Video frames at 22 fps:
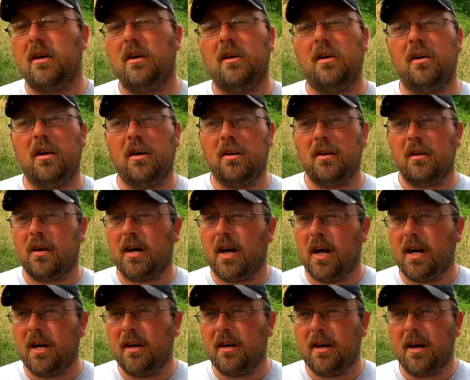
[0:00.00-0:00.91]
Another
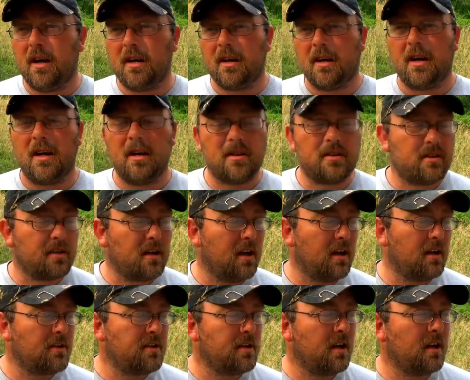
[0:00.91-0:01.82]
guy you
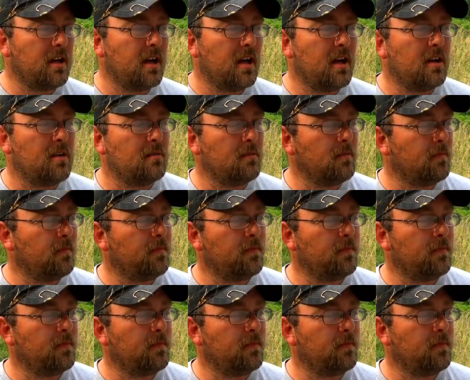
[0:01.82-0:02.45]
gotta check out,